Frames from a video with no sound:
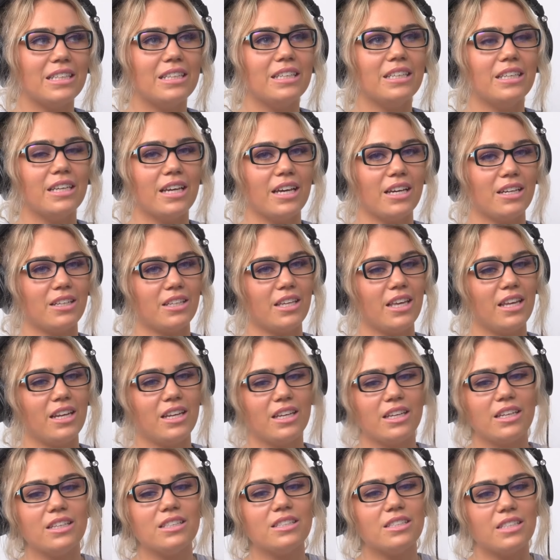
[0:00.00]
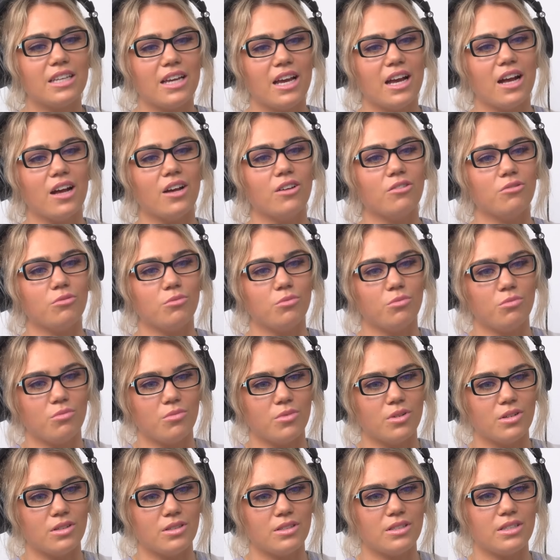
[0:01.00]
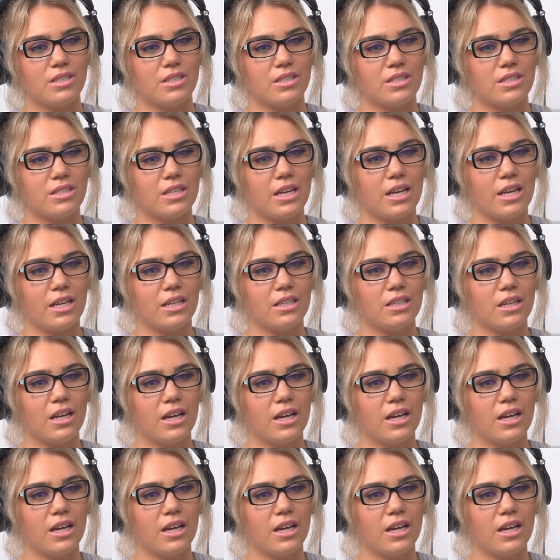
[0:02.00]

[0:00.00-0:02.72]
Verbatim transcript: Yeah, getting it down was insane.